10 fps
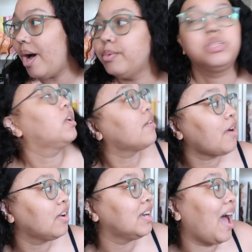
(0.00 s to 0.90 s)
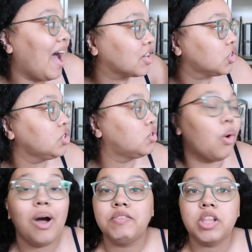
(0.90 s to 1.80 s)
I was looking around and I actually
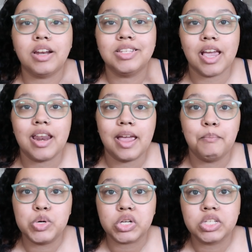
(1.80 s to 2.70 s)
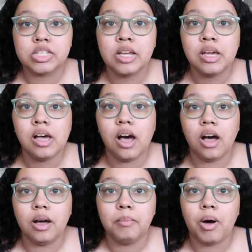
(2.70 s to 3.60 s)
don't have a lot of secondhand books
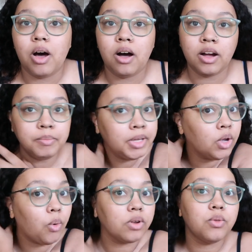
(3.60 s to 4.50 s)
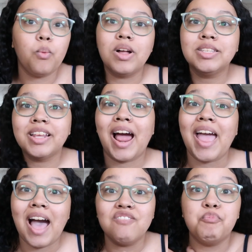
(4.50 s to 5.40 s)
on me, or the ones that I
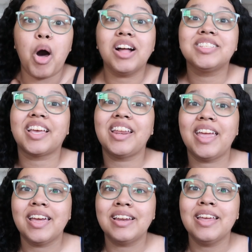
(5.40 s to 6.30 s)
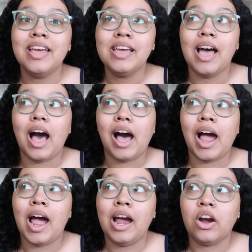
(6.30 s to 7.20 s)
have bought secondhand
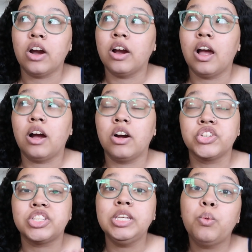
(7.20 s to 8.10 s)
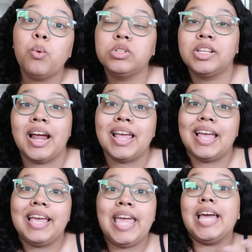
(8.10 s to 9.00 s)
are sequels that I
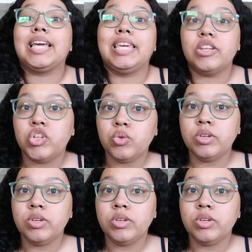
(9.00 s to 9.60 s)
can't get to